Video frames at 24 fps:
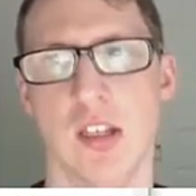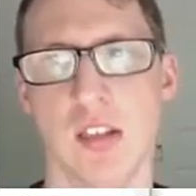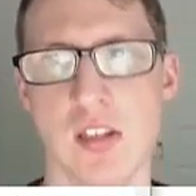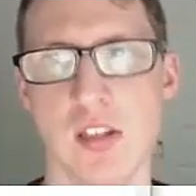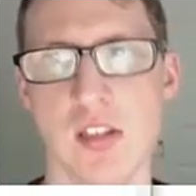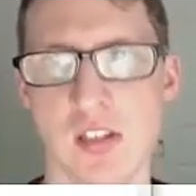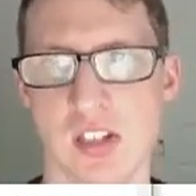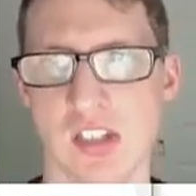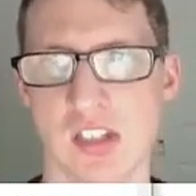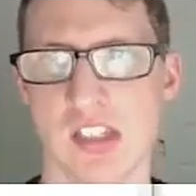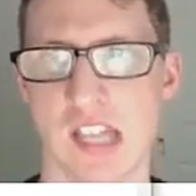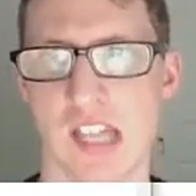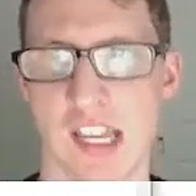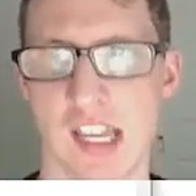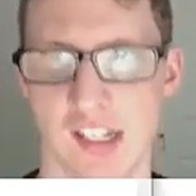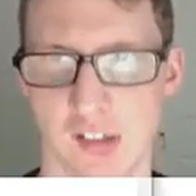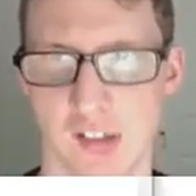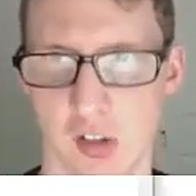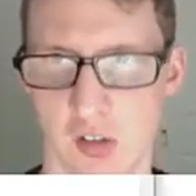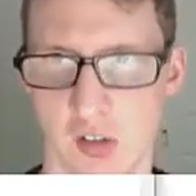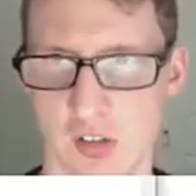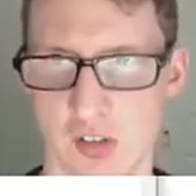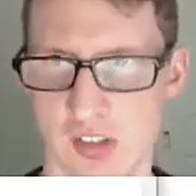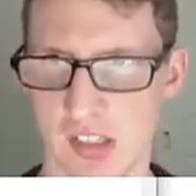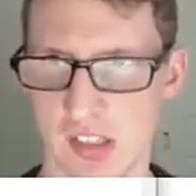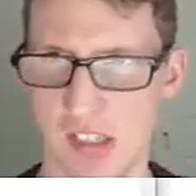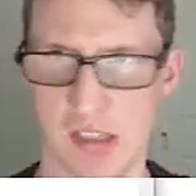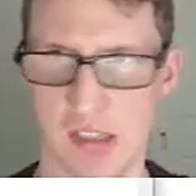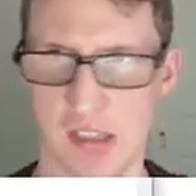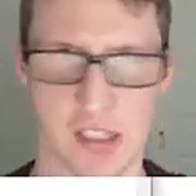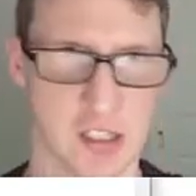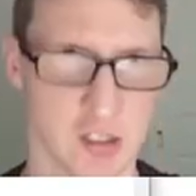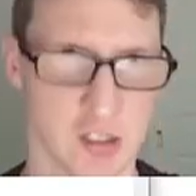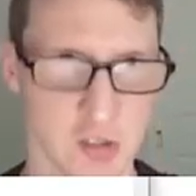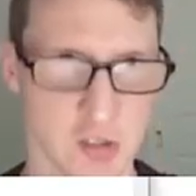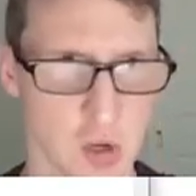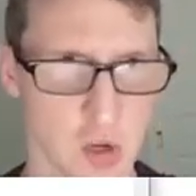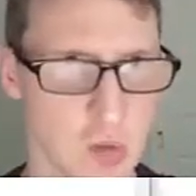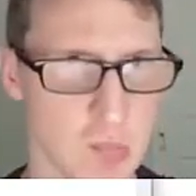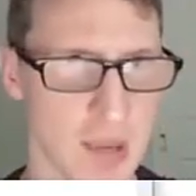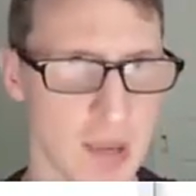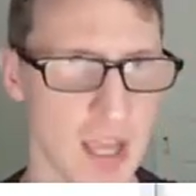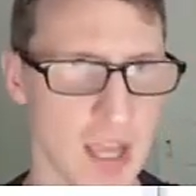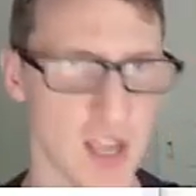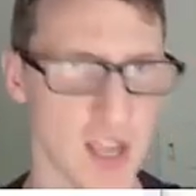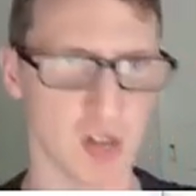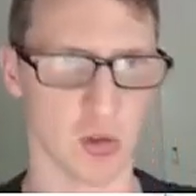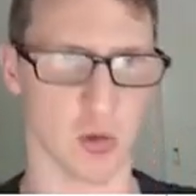Just take notes in like a
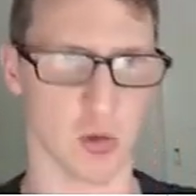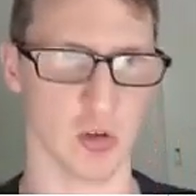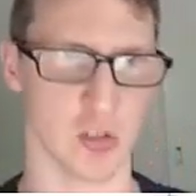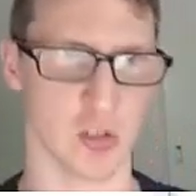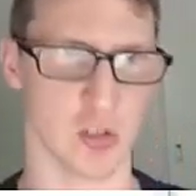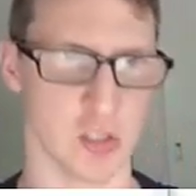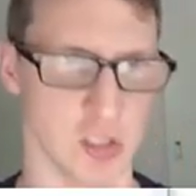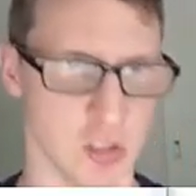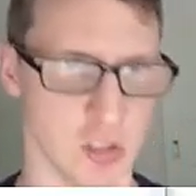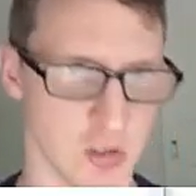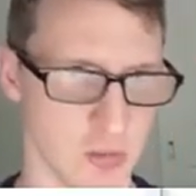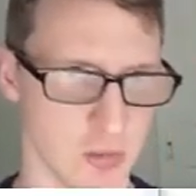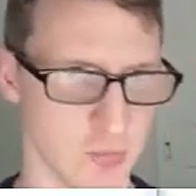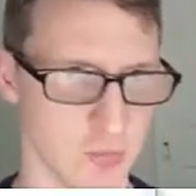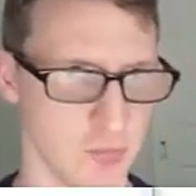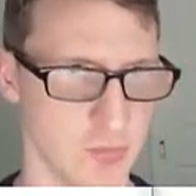notepad or on your,